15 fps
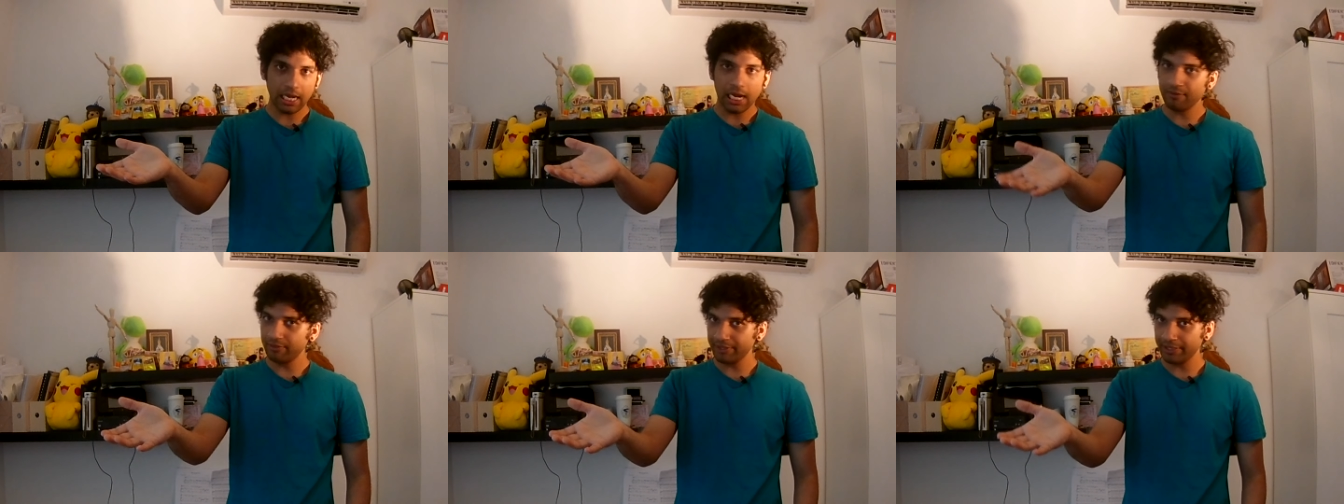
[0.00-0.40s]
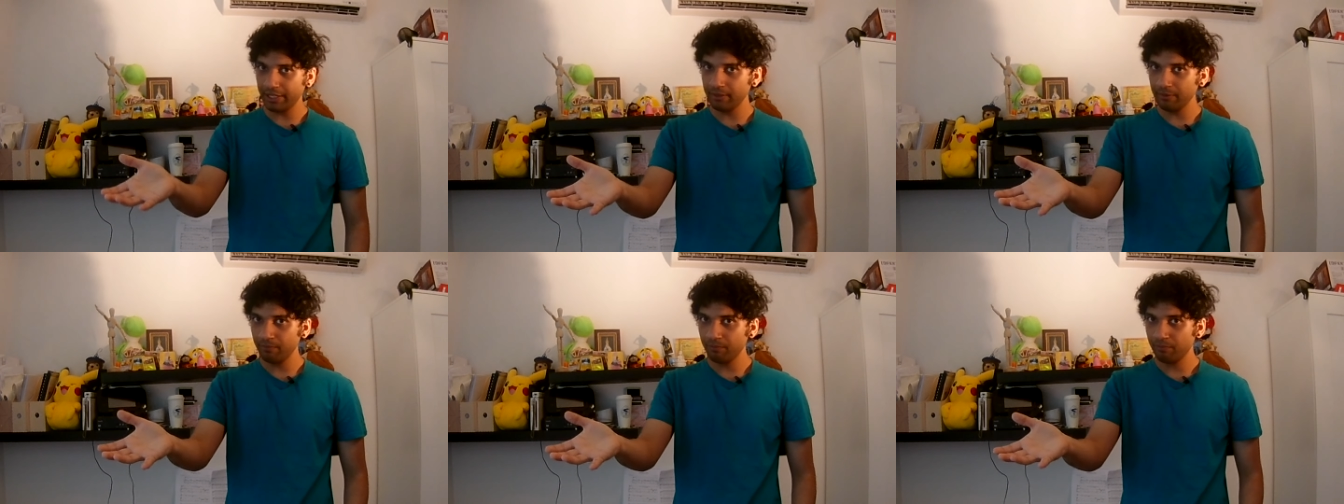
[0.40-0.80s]

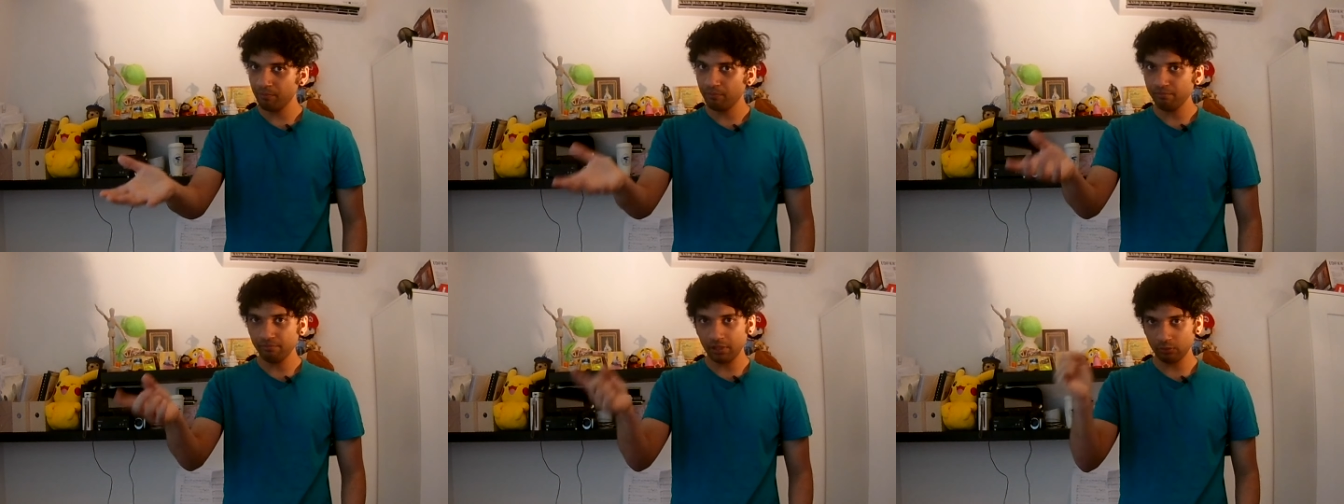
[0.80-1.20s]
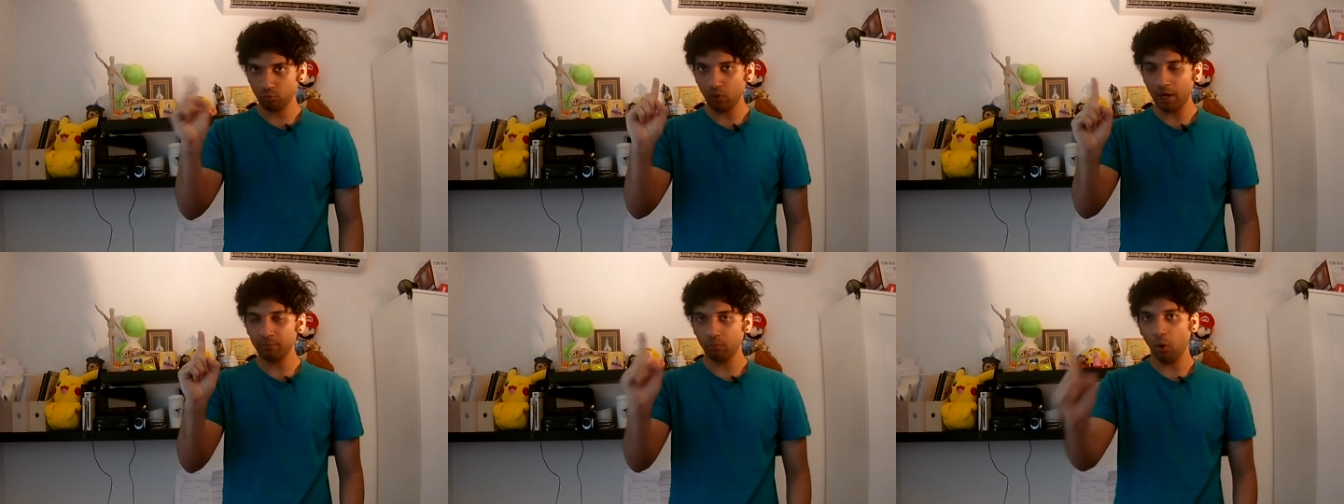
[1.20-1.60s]
Everything but
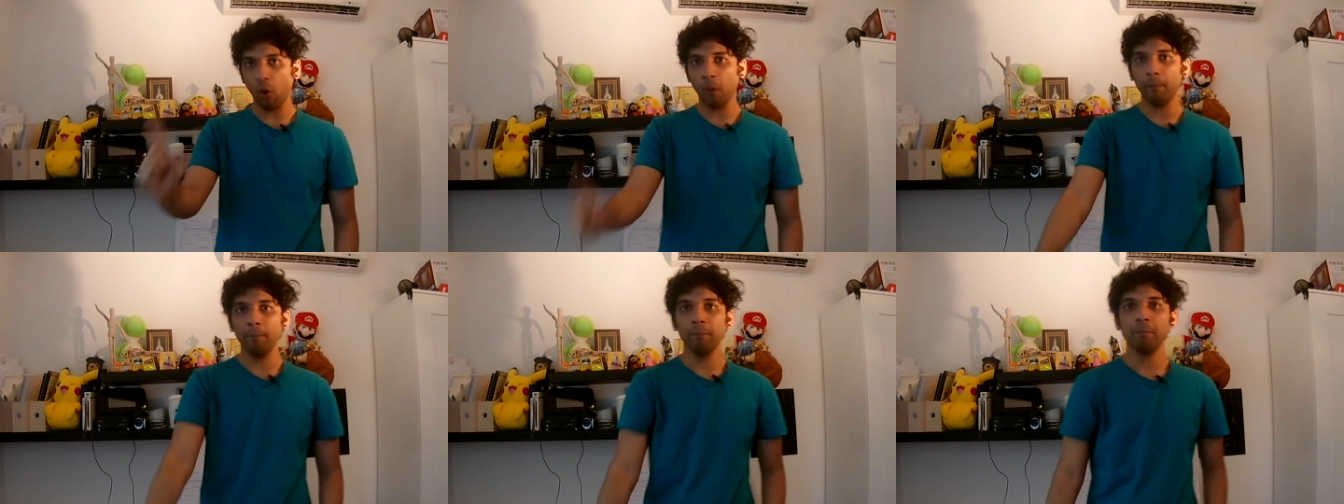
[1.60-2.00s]
one more.